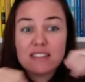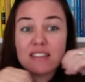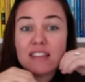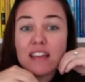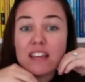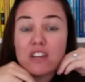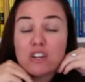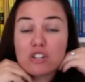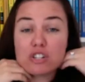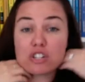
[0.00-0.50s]
And
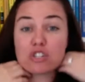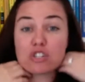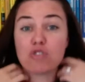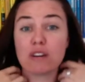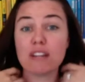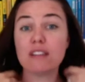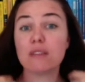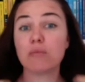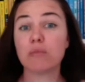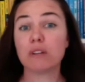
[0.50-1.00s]
then you just
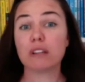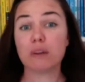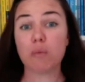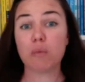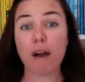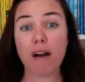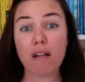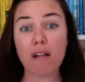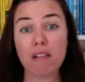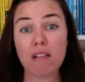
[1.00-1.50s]
treat them really
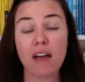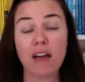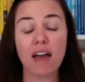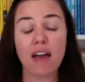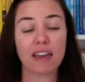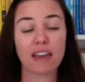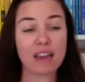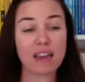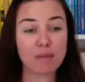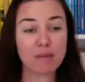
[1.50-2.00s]
well,
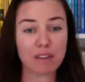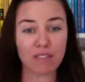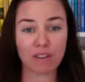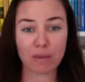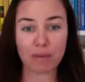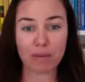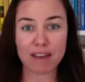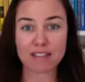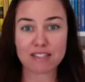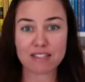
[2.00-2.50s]
keep
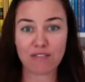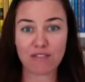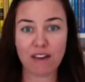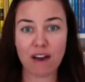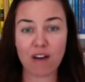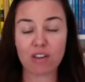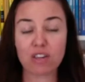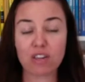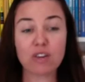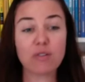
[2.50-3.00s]
giving massive
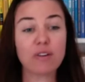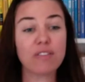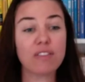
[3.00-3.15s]
value,